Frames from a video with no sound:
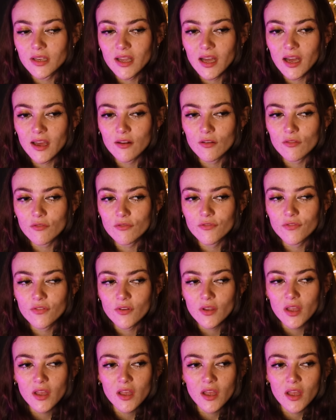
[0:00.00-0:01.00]
It kind of,
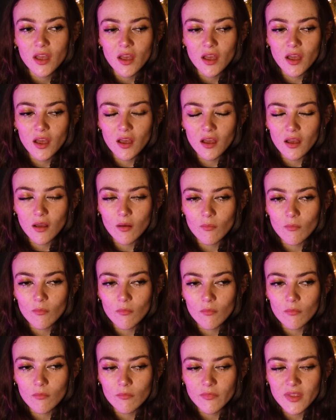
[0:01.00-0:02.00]

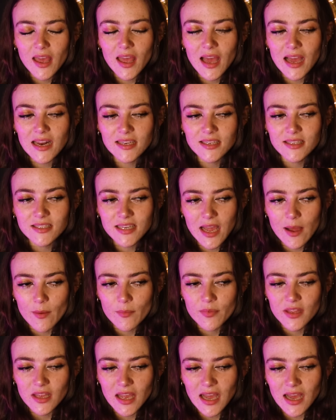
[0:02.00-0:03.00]
it added
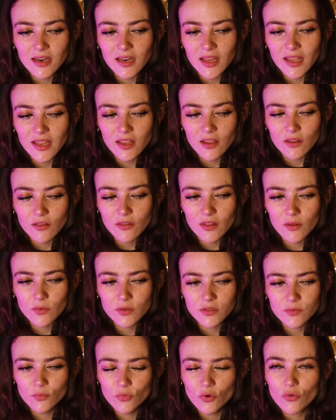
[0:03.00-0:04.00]
depth. It had, like, there
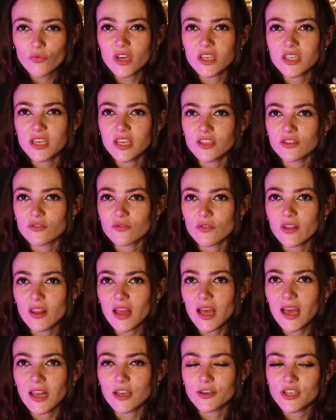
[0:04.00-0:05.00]
was a more rich history
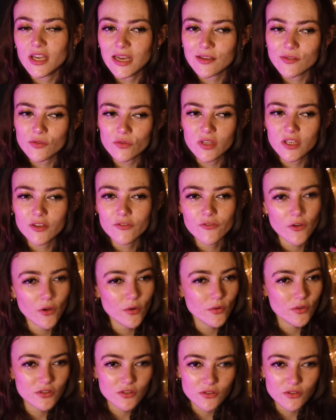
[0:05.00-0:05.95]
there. Like, she has all these folk